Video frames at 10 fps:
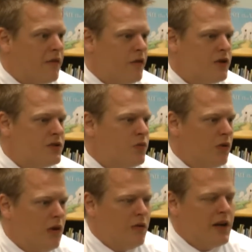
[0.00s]
First,
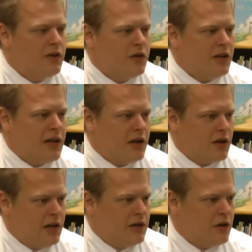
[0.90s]
we're already looking at
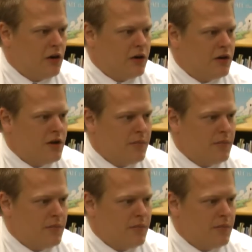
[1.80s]
our kindergarten